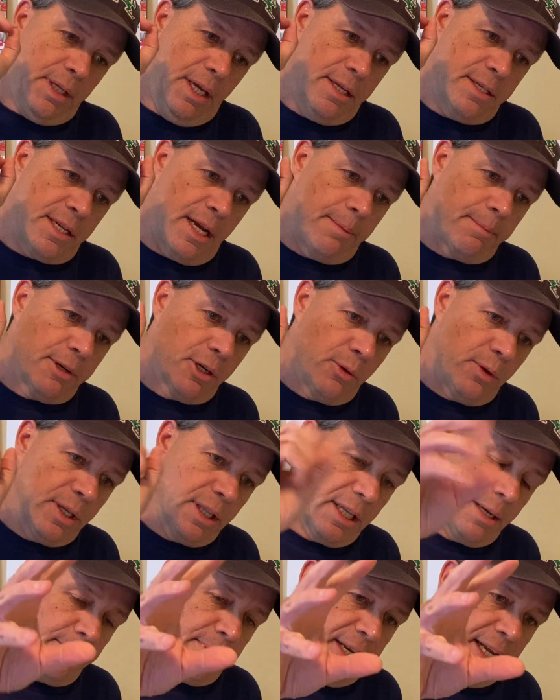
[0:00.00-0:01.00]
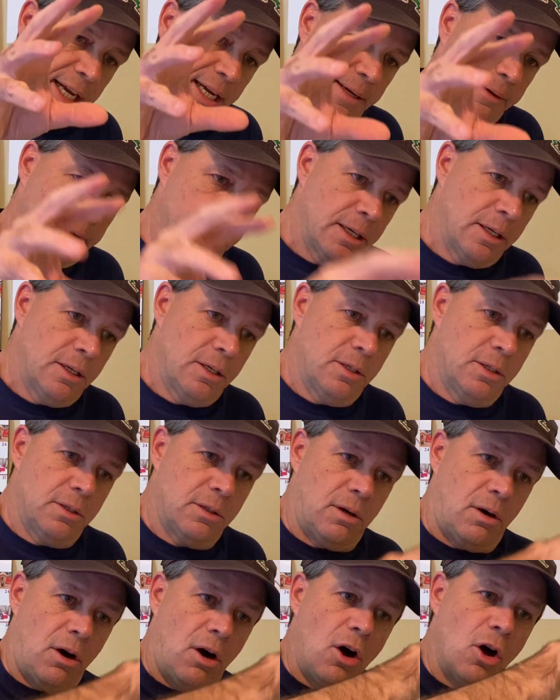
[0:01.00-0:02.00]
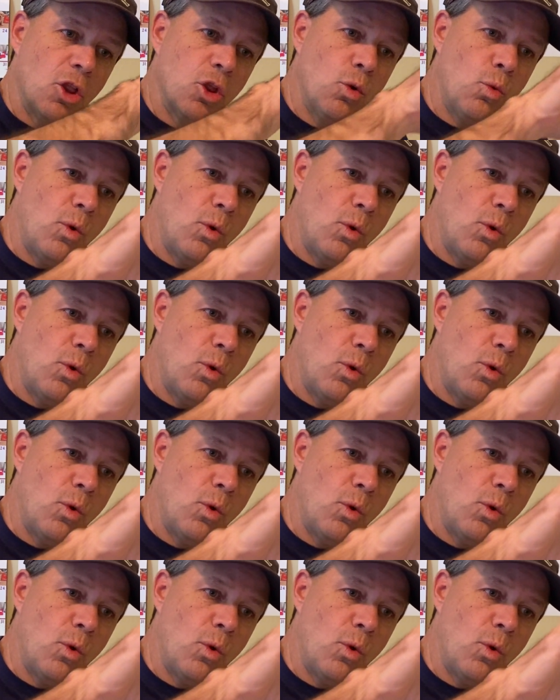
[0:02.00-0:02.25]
is I'm going to eliminate all the